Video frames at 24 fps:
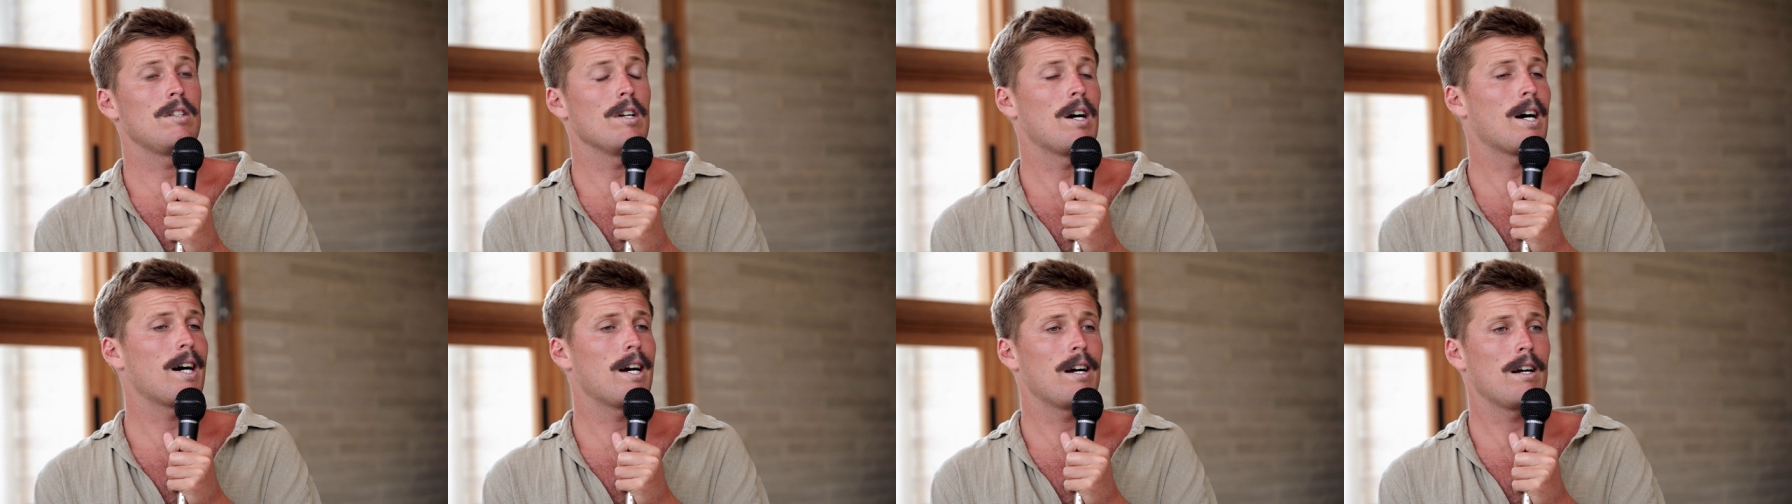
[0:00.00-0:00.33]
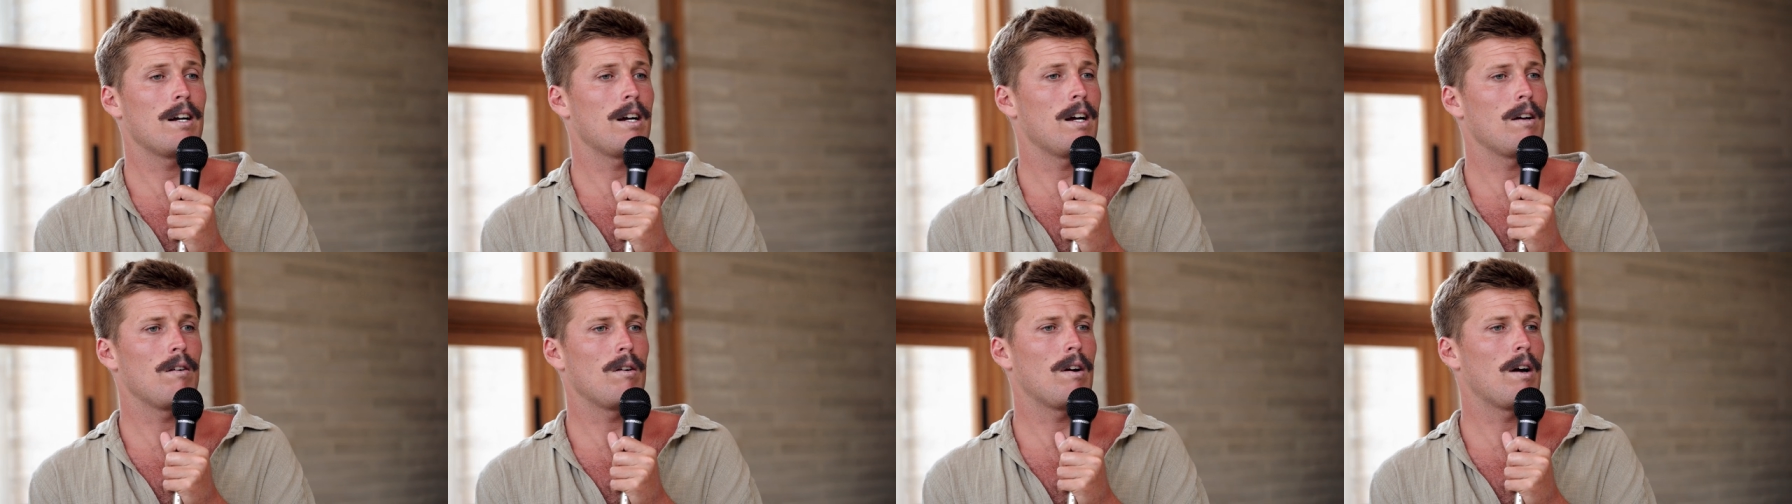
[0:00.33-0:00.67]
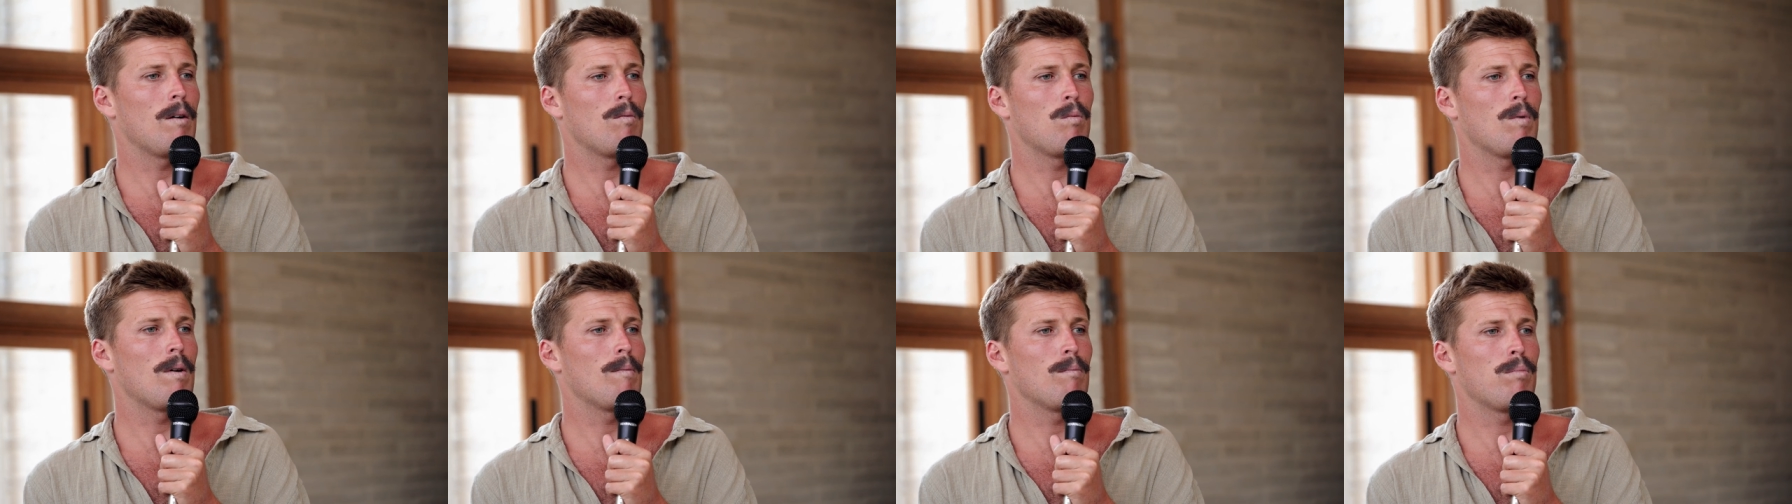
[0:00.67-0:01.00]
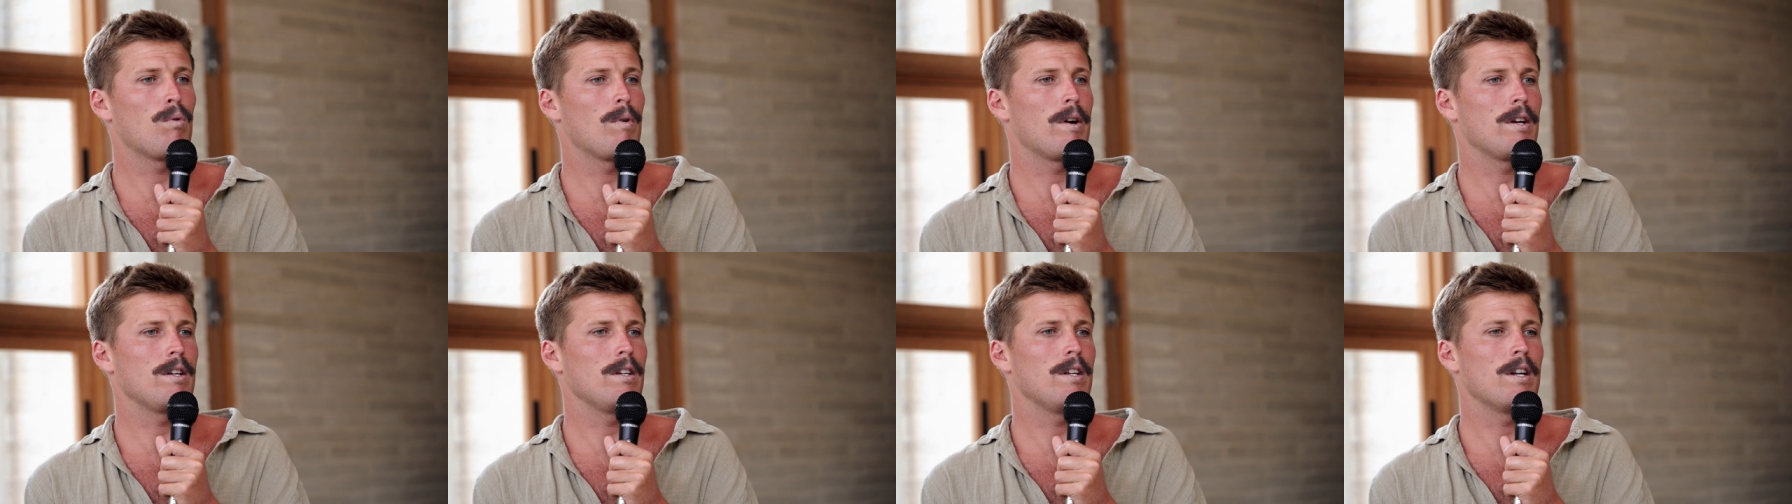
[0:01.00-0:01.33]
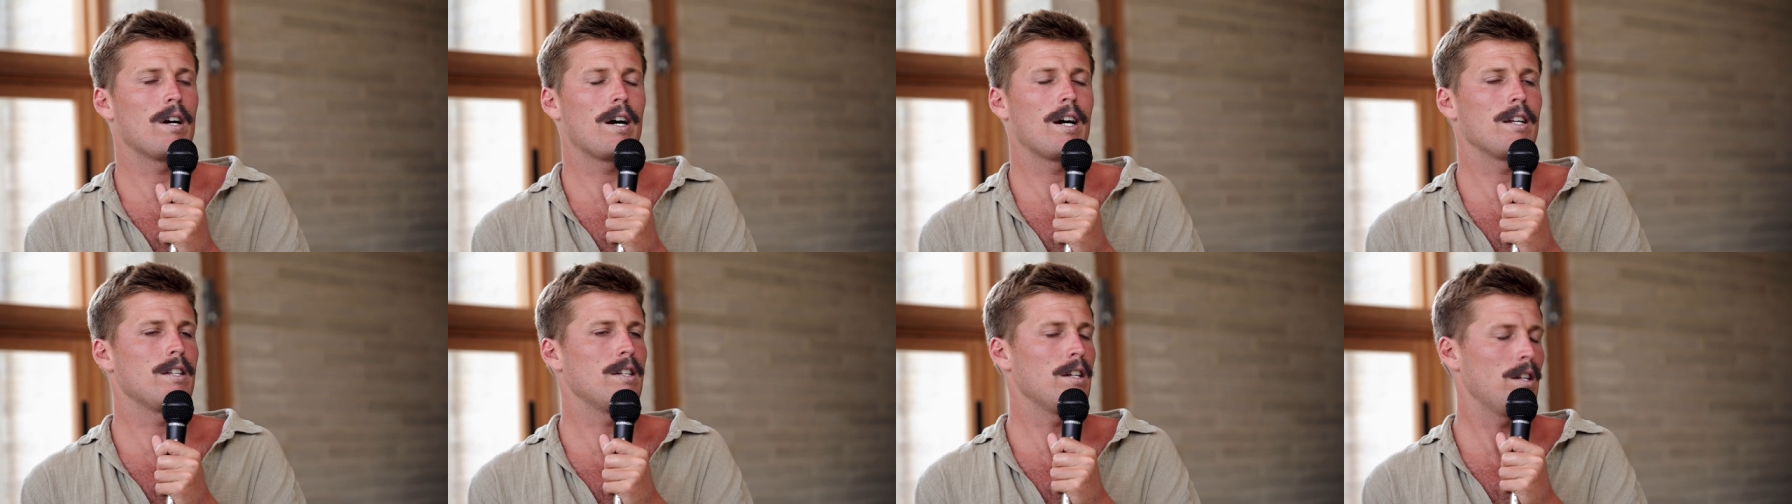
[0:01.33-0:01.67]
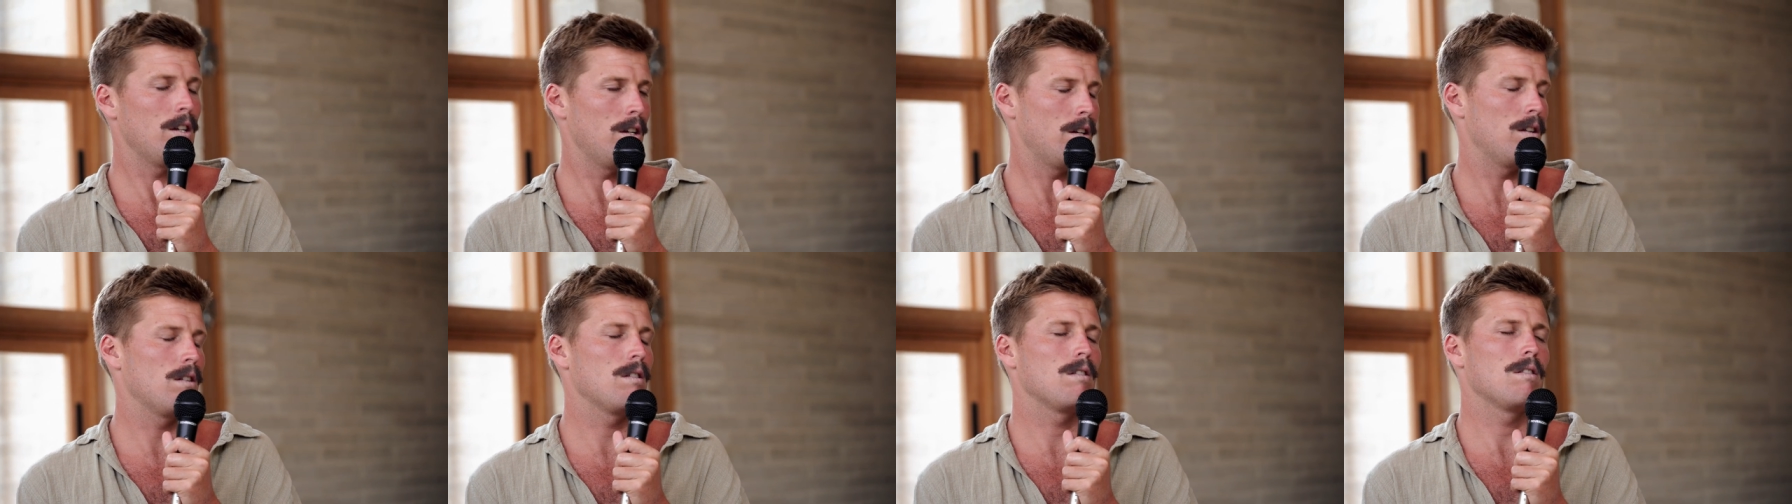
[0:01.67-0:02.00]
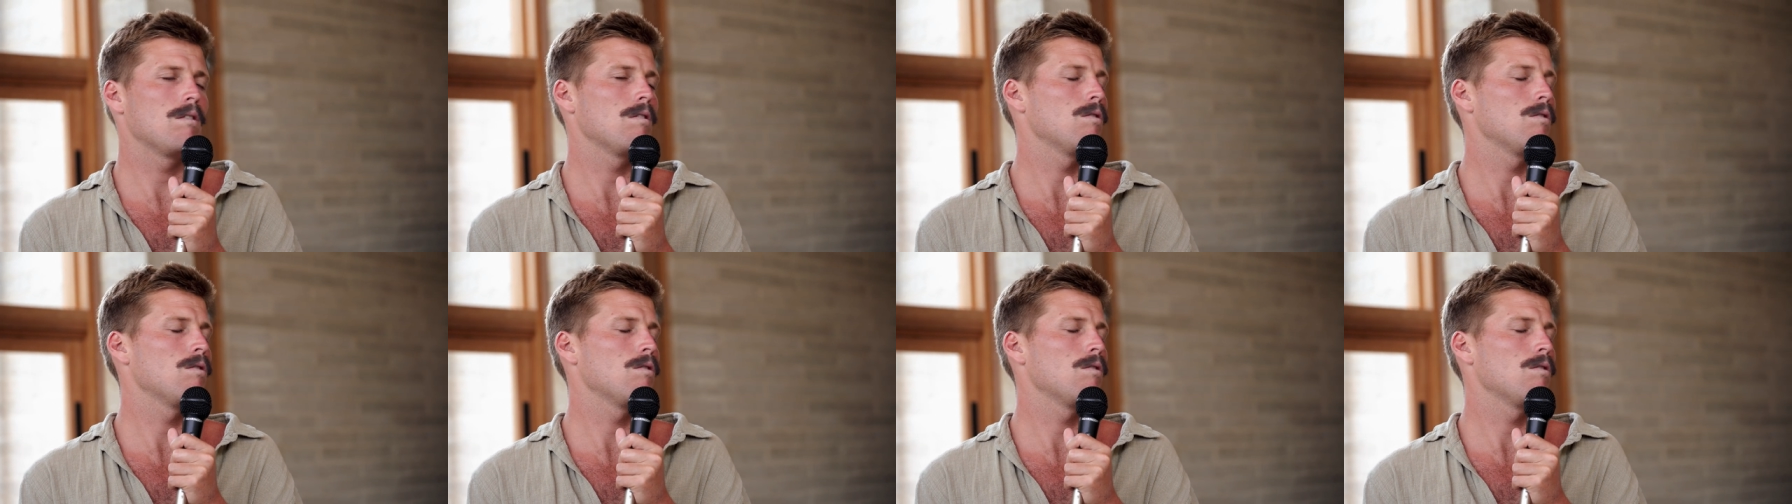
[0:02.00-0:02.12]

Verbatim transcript: I at one point, you know, I did it